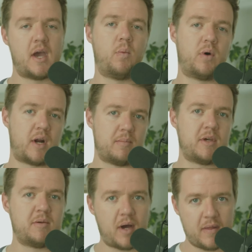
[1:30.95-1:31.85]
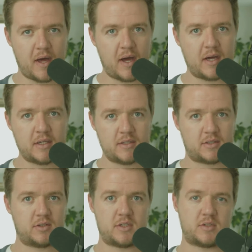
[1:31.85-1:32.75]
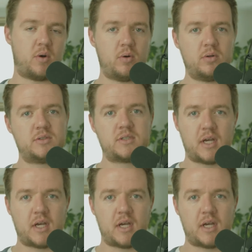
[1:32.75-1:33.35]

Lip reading: And what I mean by that is there's this old